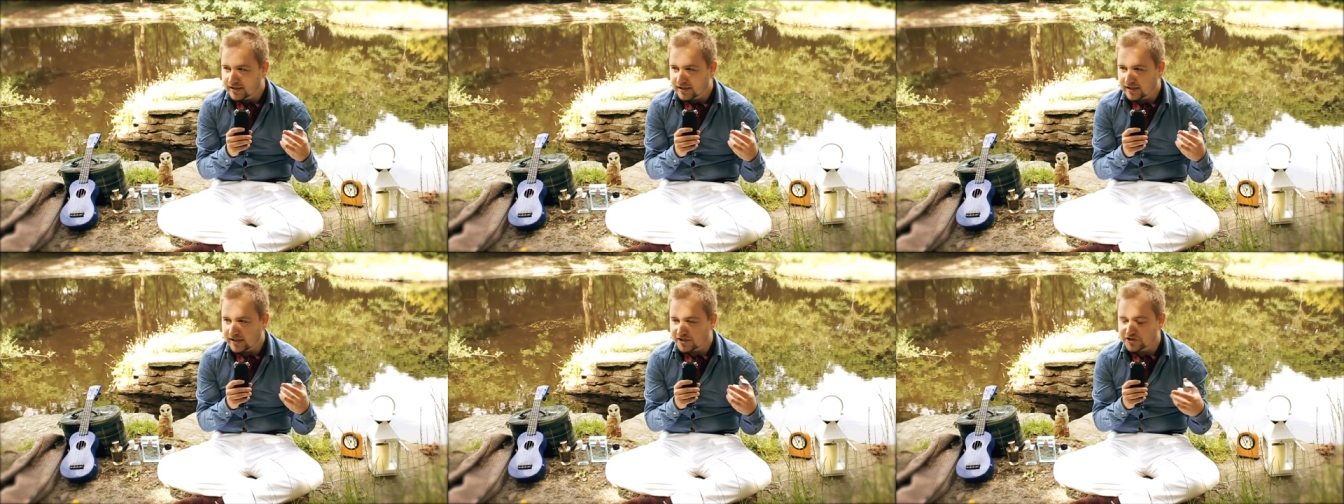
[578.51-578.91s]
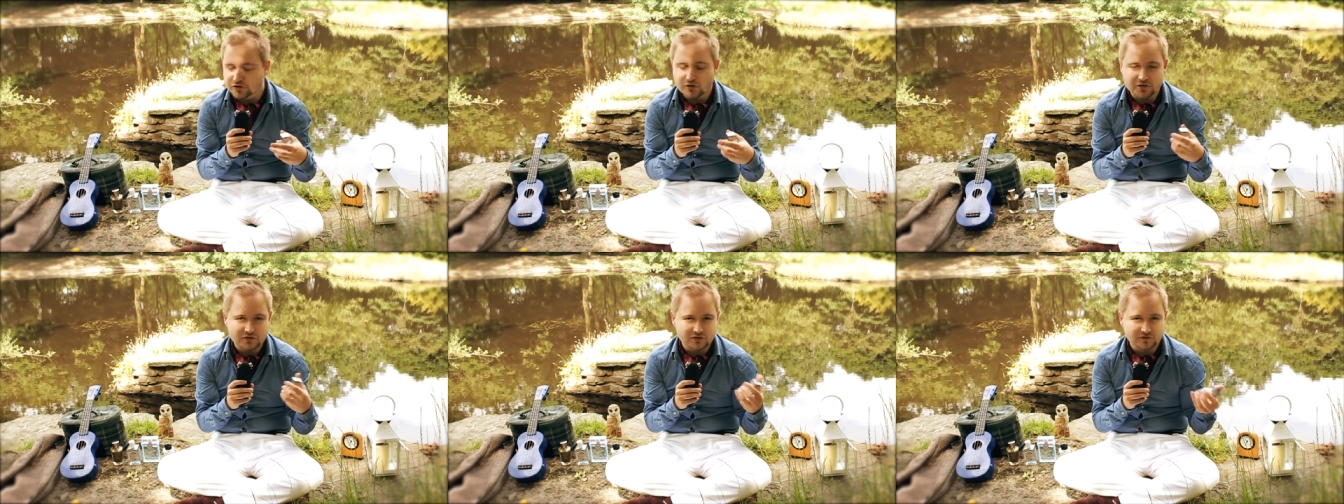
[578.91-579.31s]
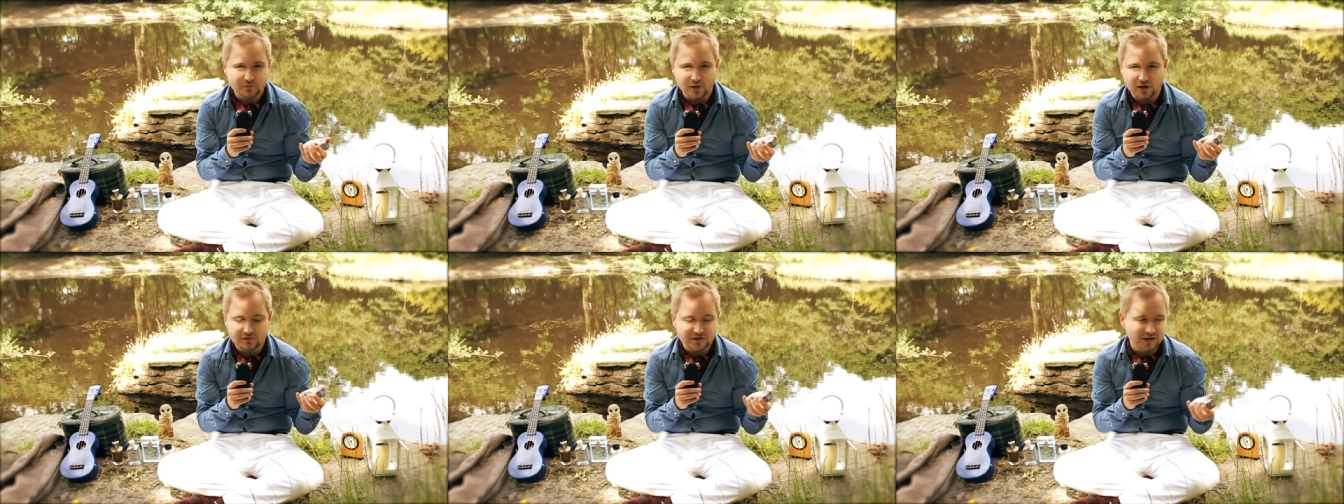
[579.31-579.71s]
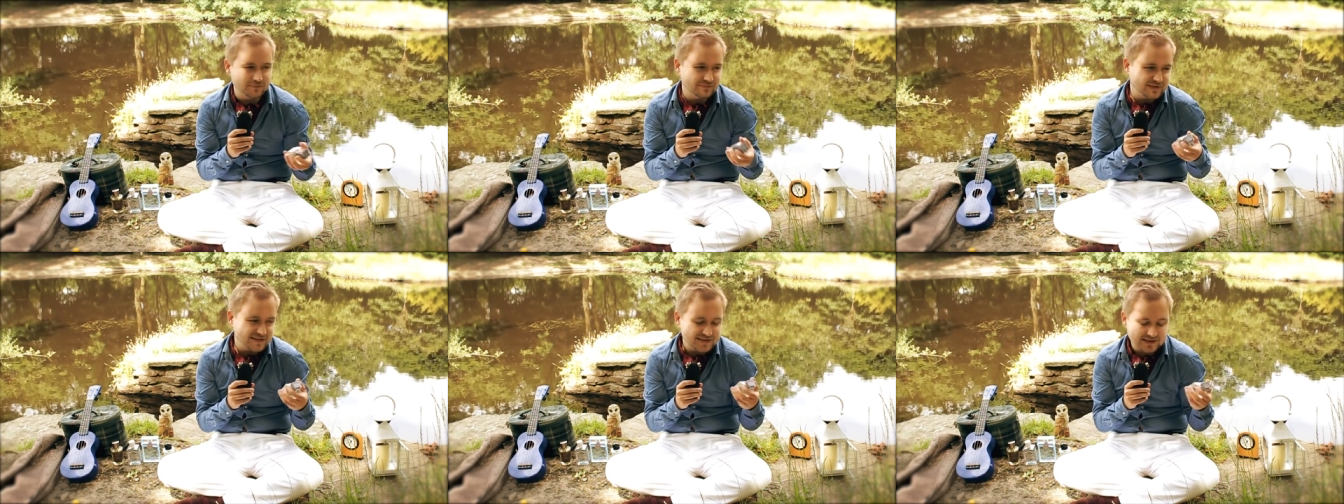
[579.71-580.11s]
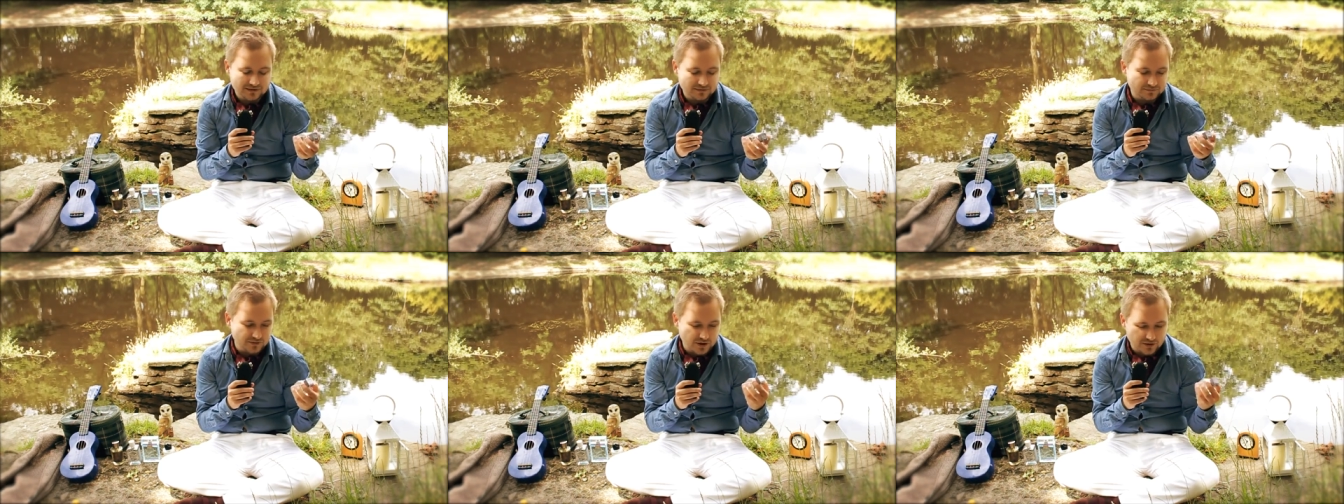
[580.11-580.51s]
uh, structure of perfume. It's
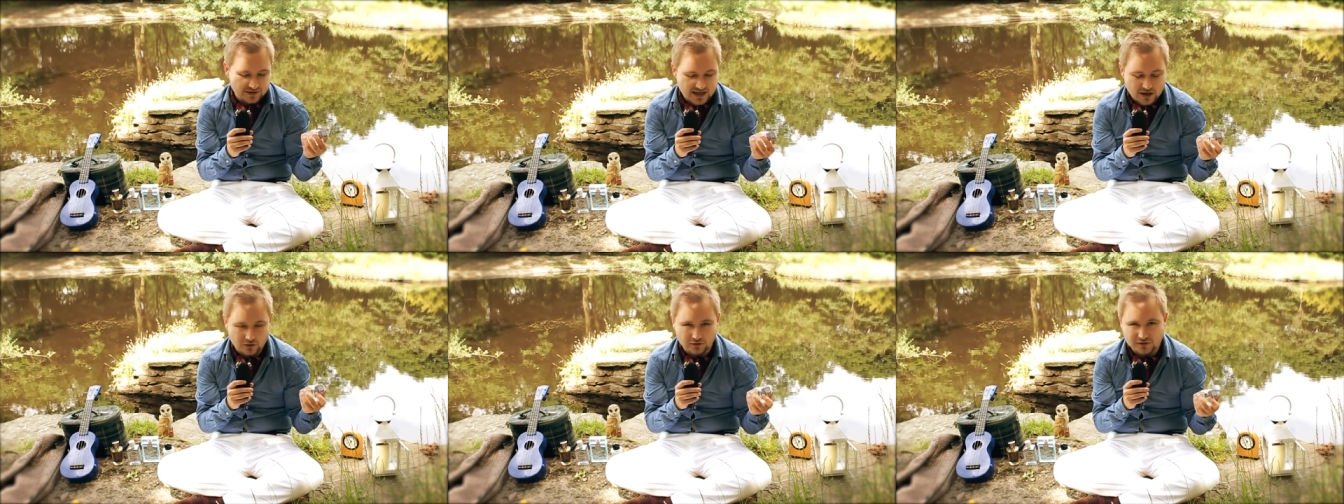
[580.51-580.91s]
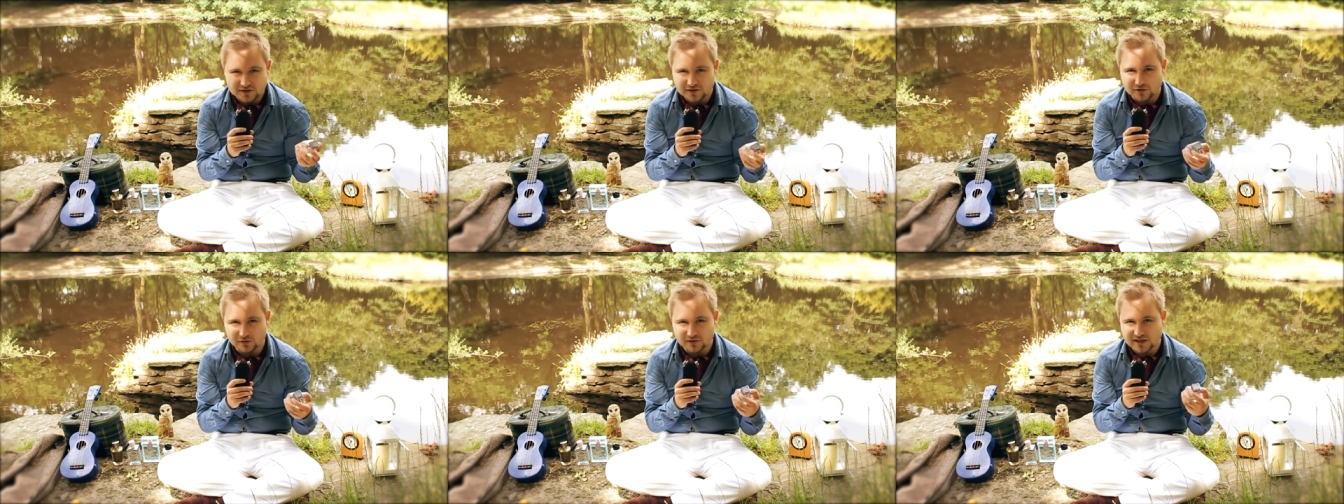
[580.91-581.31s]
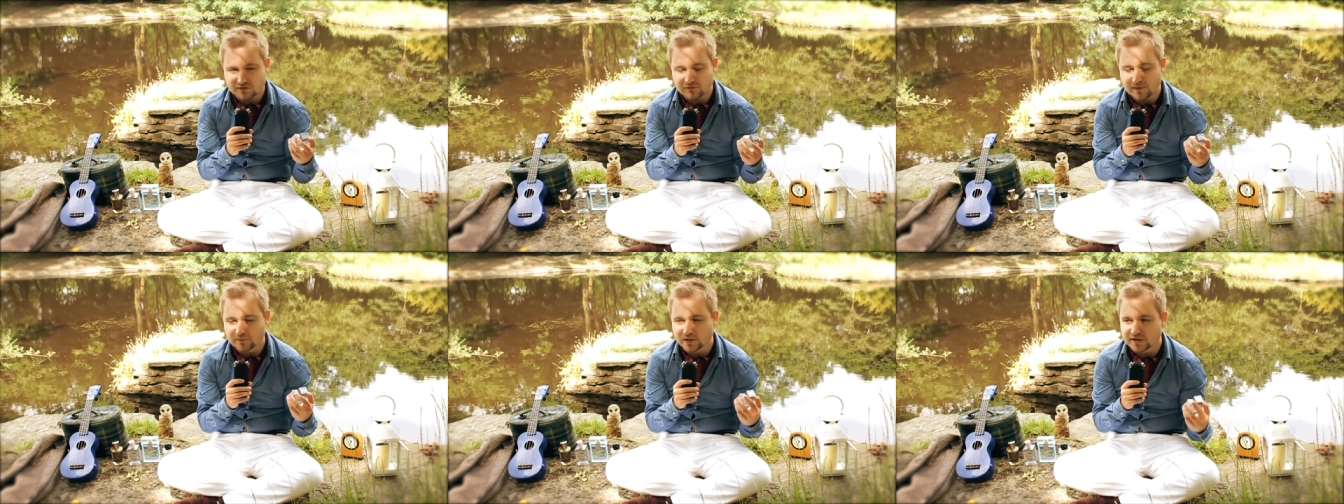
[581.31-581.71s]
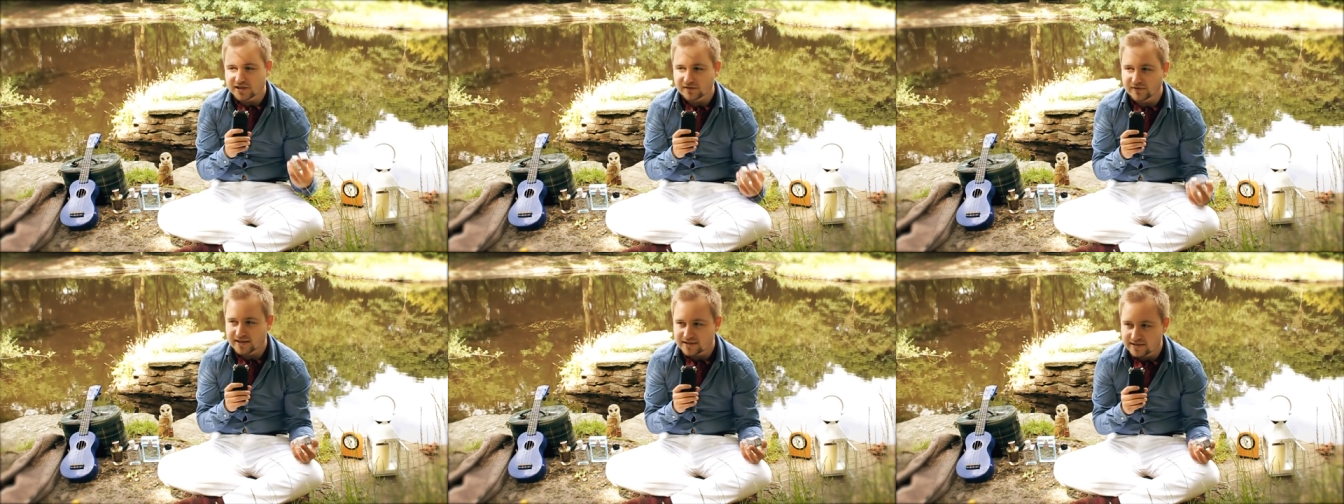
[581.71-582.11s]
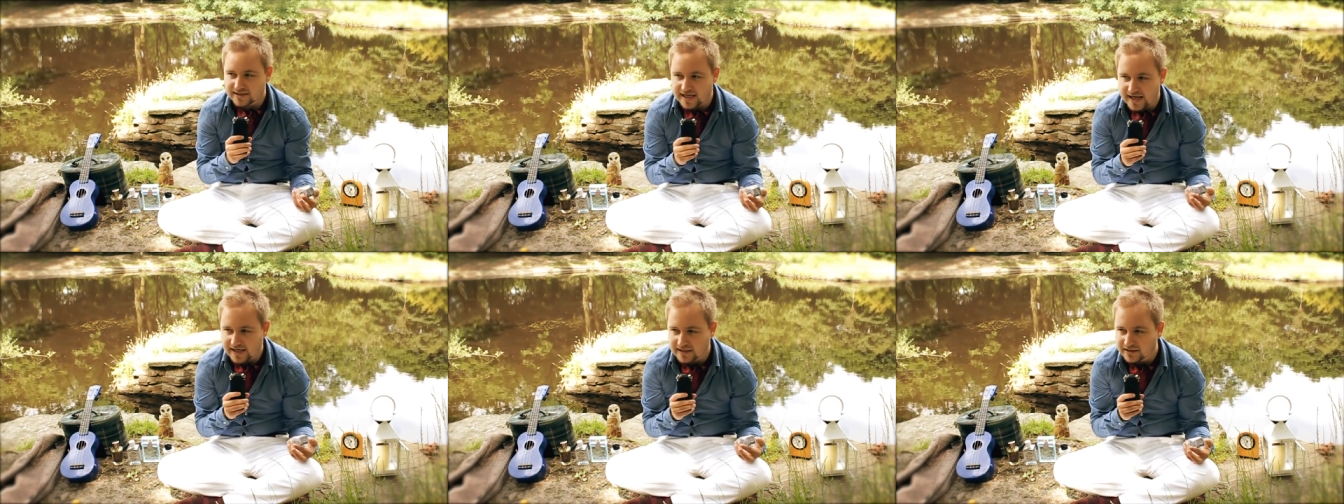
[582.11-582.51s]
still not that old school. There's remnants of it
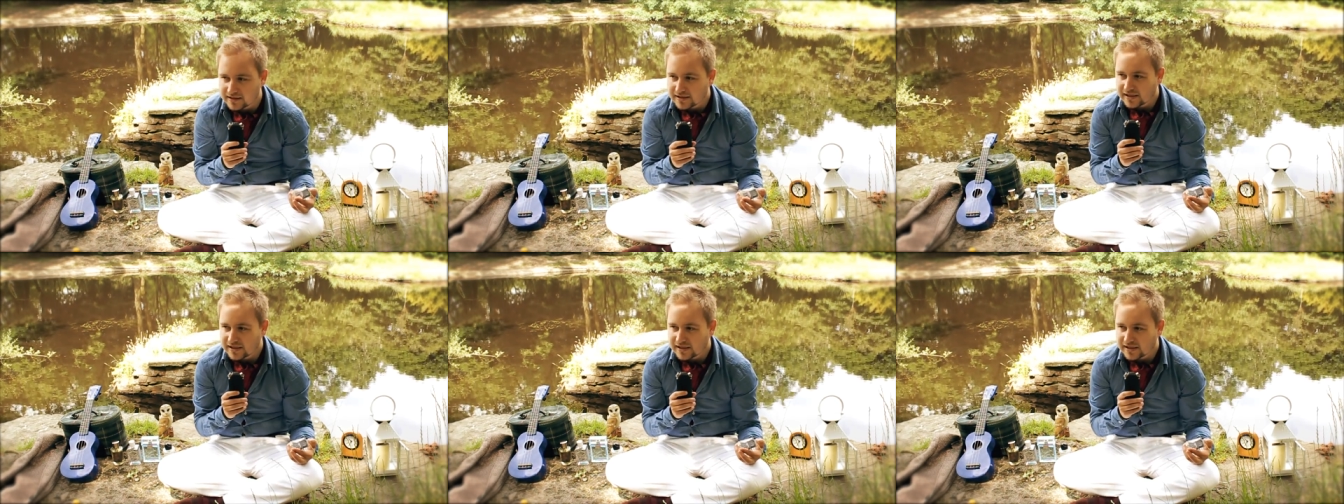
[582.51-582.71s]
today.